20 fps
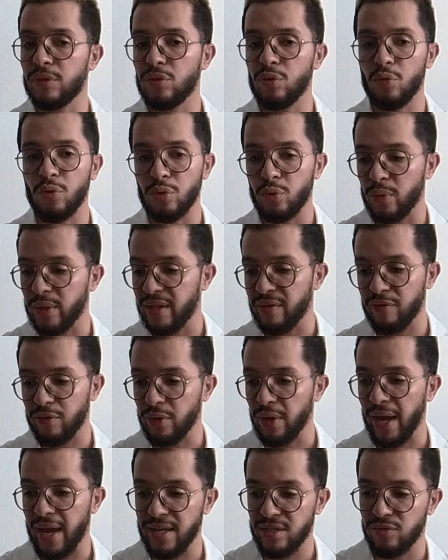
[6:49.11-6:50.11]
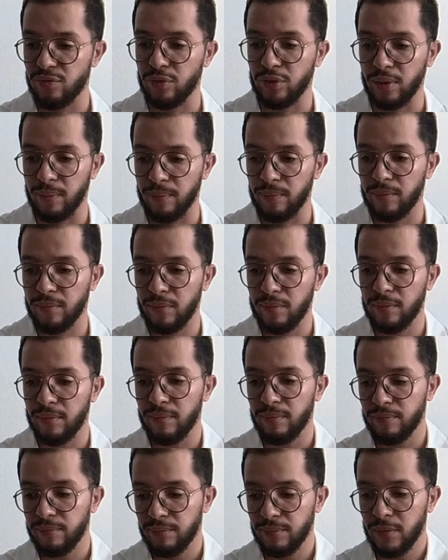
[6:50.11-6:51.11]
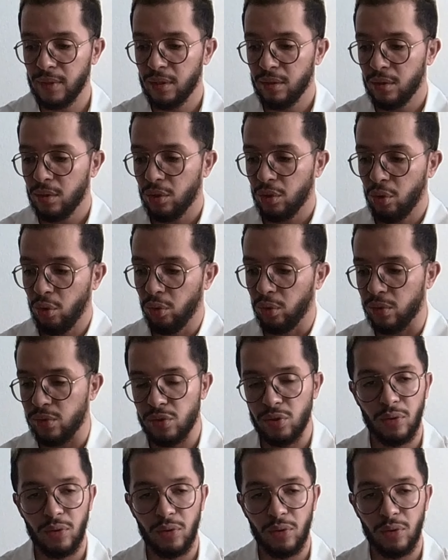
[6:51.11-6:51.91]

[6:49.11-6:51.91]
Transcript: doing whatever you ask for them. Cool.